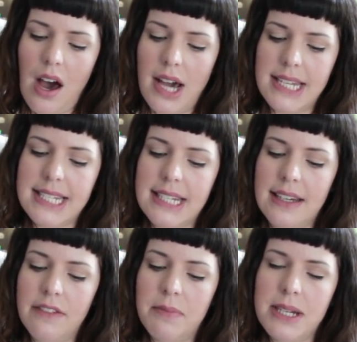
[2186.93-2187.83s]
I
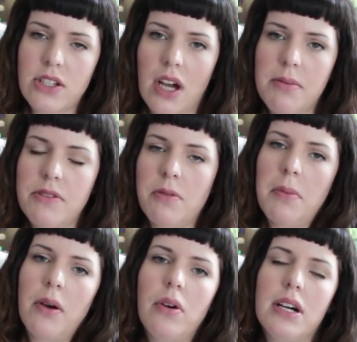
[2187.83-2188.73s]
save my scraps from
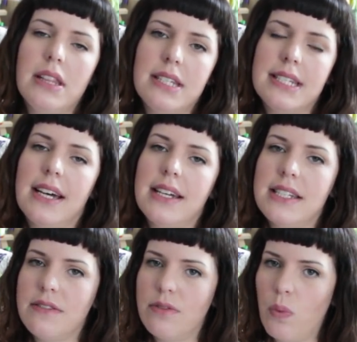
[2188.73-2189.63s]
about the
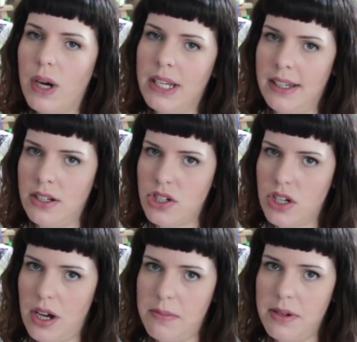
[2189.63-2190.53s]
size of 1
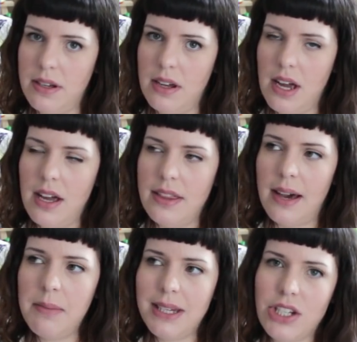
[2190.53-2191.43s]
inch up.
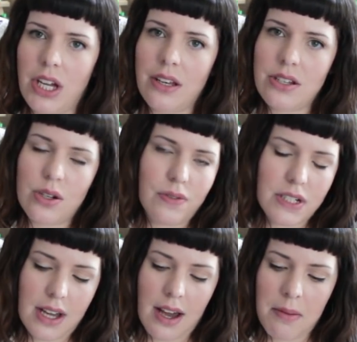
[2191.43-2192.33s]
That may change over
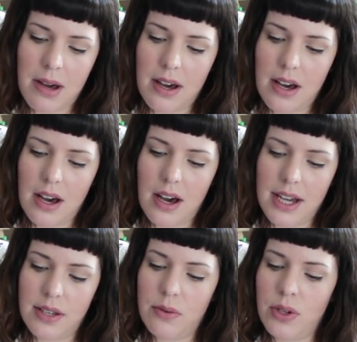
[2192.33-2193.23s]
time.
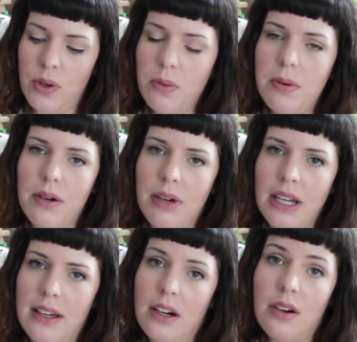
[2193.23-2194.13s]
I don't know, but
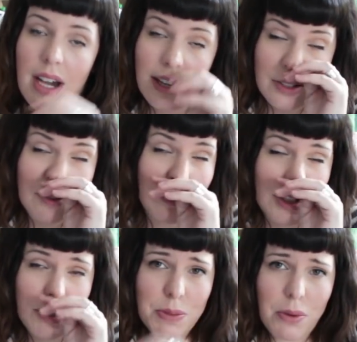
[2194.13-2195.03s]
right now I do
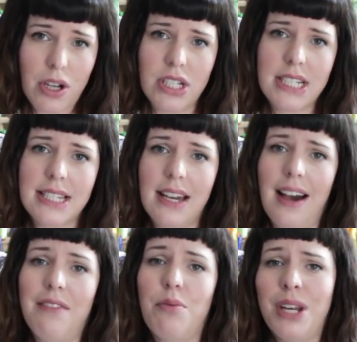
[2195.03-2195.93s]
use projects that
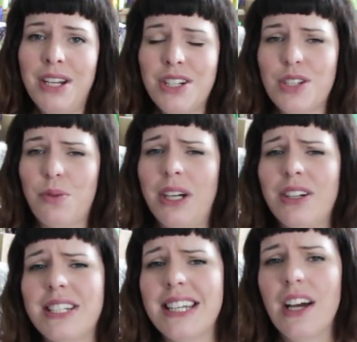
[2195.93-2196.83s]
have 1 inch
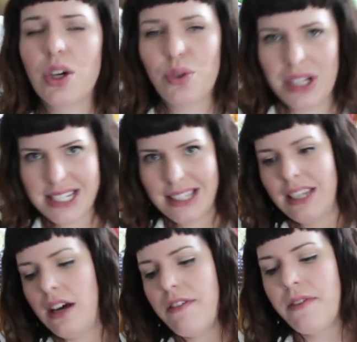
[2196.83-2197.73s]
squares, easily
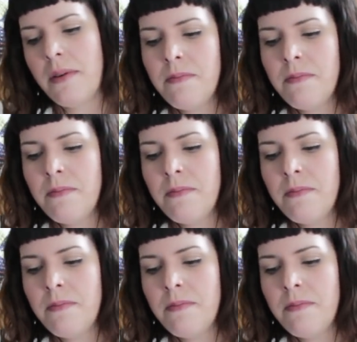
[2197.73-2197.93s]
enough.